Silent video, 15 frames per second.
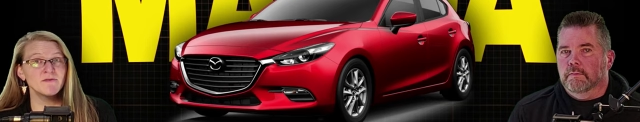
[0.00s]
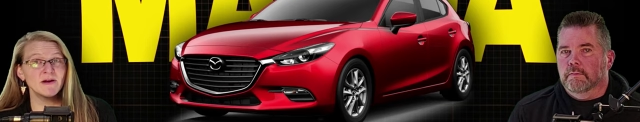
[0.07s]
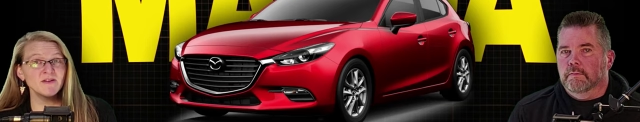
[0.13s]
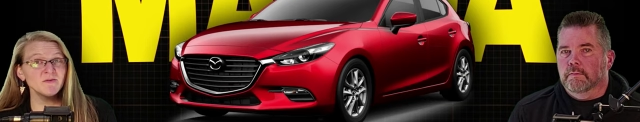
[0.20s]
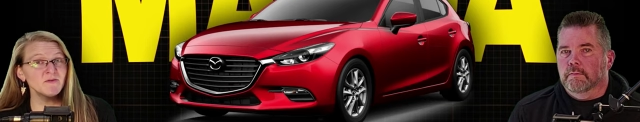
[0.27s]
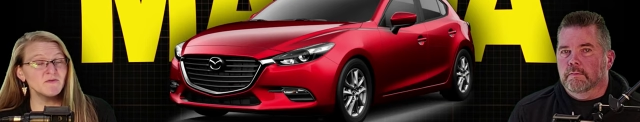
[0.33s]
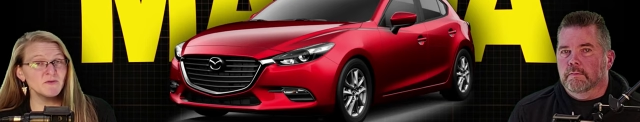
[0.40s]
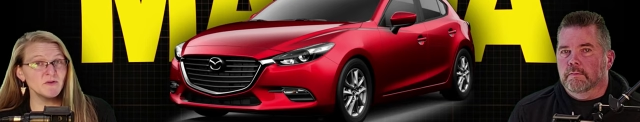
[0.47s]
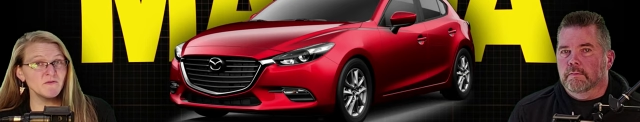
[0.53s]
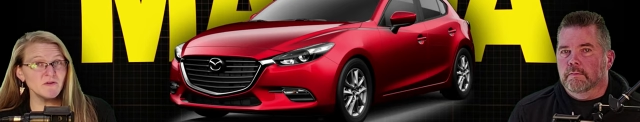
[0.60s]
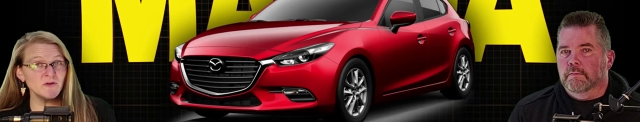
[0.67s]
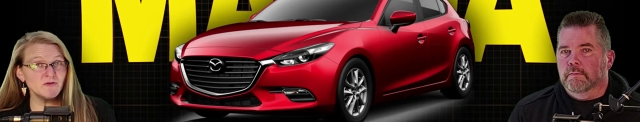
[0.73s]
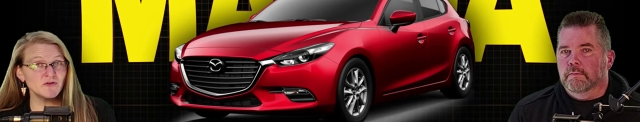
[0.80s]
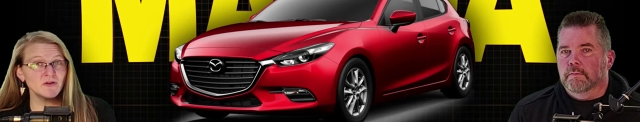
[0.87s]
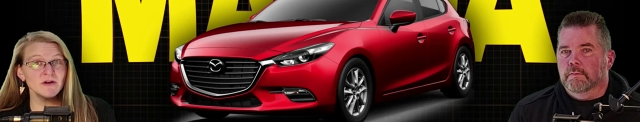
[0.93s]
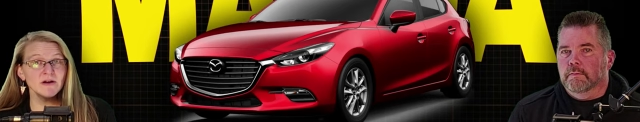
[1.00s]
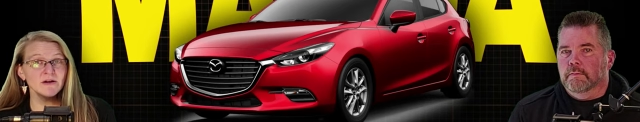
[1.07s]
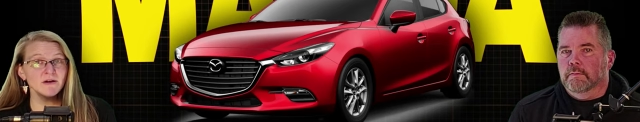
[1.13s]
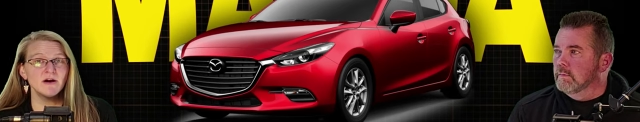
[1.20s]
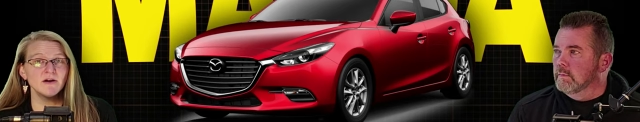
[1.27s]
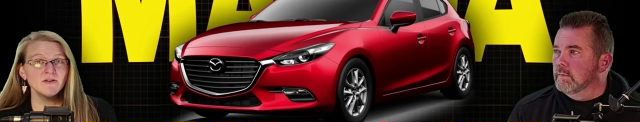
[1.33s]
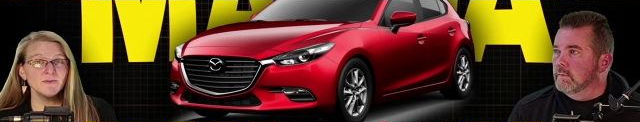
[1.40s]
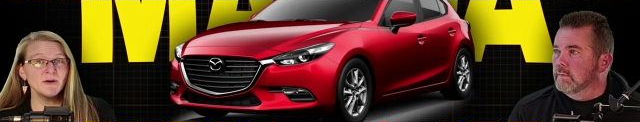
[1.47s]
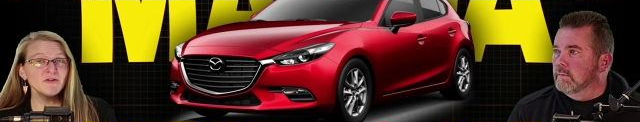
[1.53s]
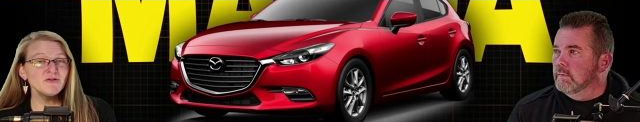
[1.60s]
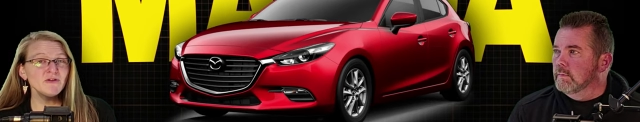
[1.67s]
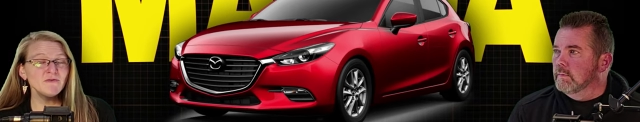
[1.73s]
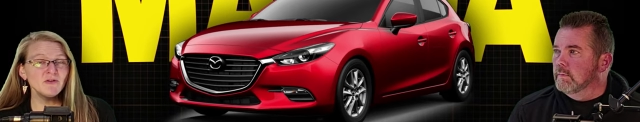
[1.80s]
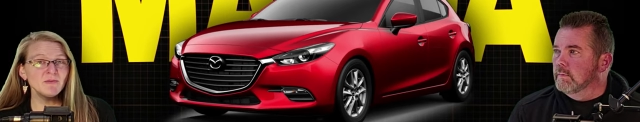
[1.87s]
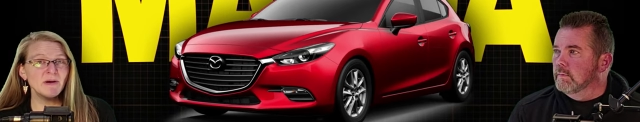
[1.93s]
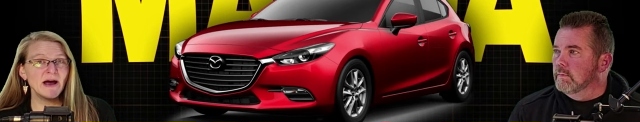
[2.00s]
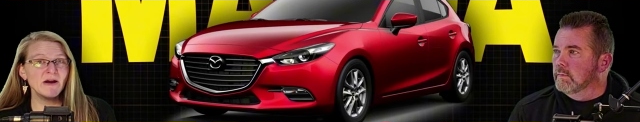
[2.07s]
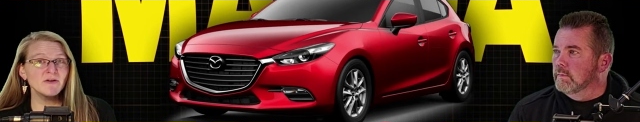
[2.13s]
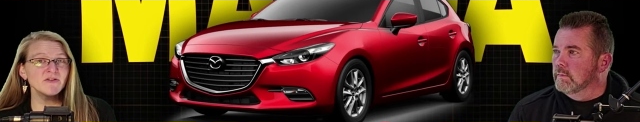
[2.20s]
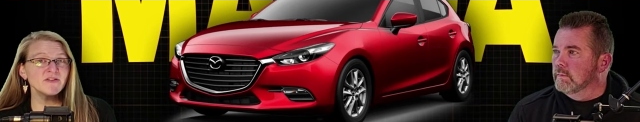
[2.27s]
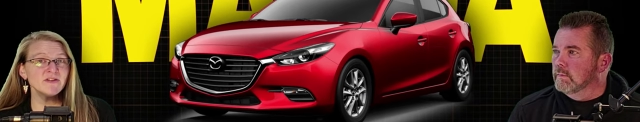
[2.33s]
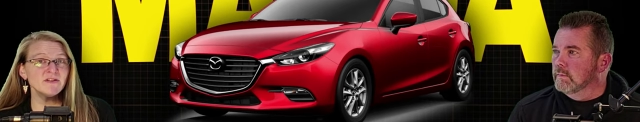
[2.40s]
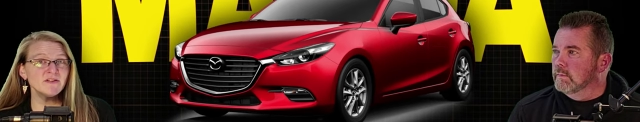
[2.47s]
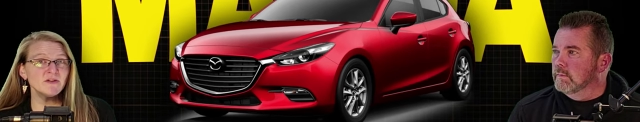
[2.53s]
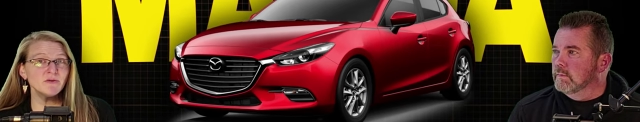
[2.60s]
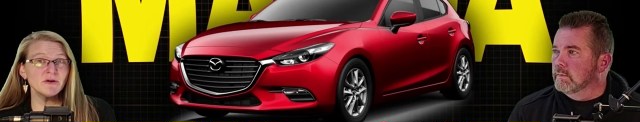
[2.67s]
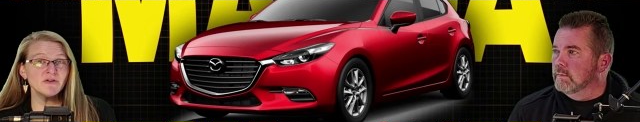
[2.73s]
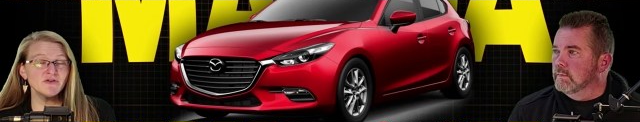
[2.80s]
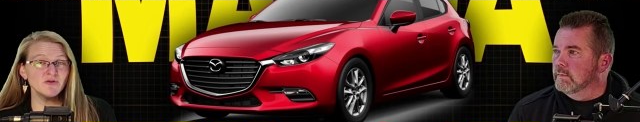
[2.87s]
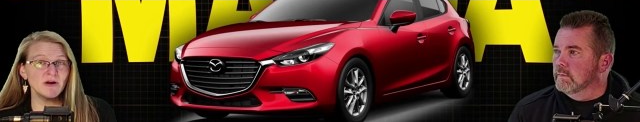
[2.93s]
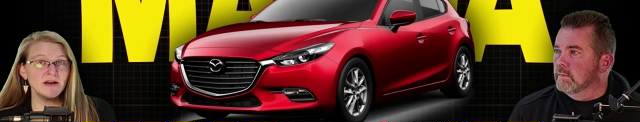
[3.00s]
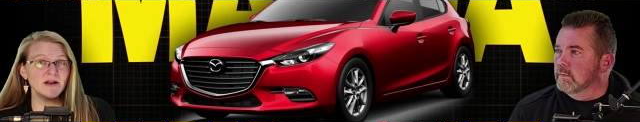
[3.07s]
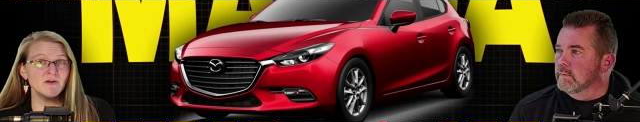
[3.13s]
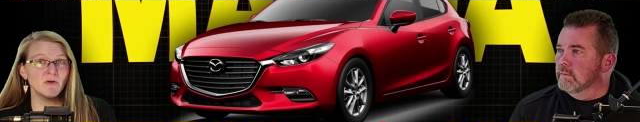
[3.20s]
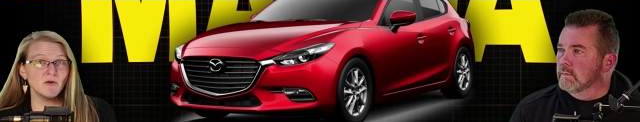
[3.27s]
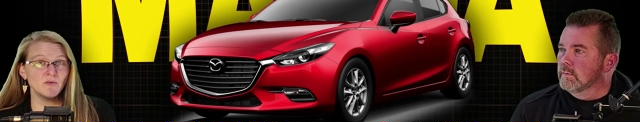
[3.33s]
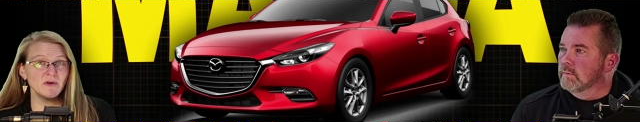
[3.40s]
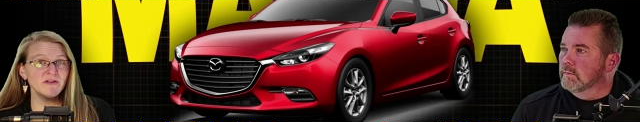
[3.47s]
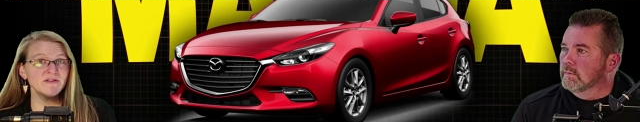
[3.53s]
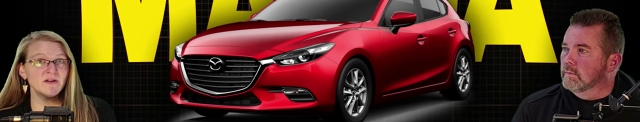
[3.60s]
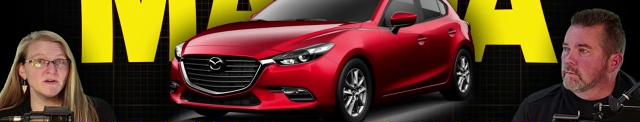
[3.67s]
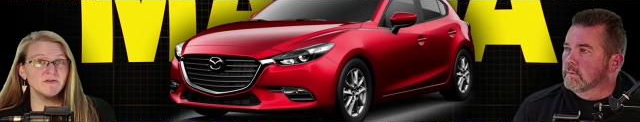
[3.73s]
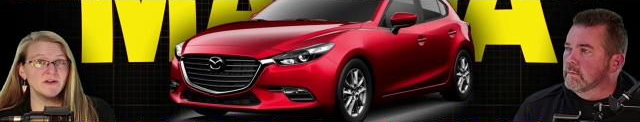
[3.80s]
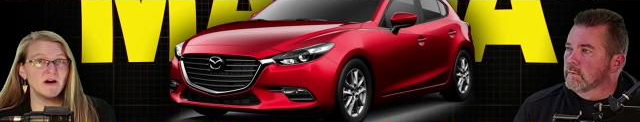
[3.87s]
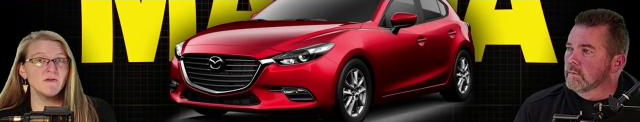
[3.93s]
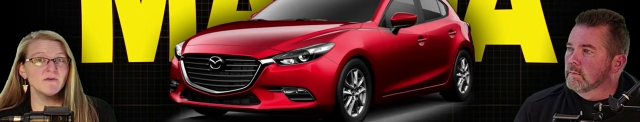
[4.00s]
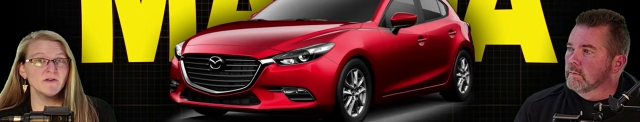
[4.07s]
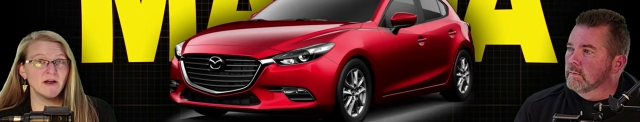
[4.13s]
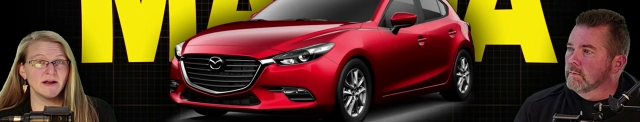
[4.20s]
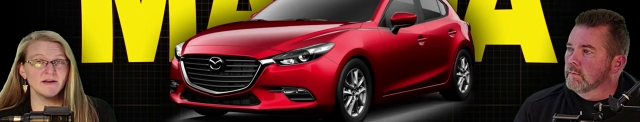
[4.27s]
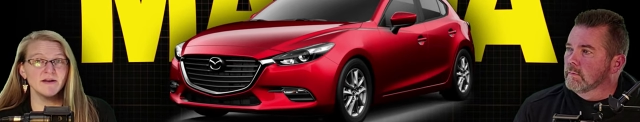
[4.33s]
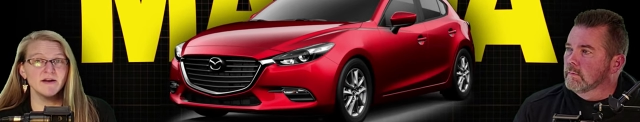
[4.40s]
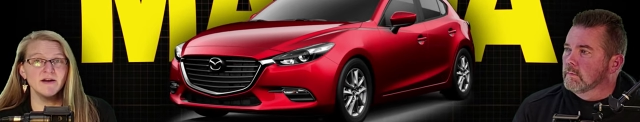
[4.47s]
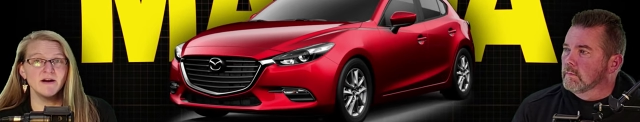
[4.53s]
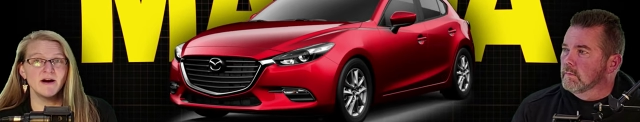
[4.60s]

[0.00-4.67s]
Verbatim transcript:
Speaker 1: investment for the future, especially for buyers considering trade in or resale down the line.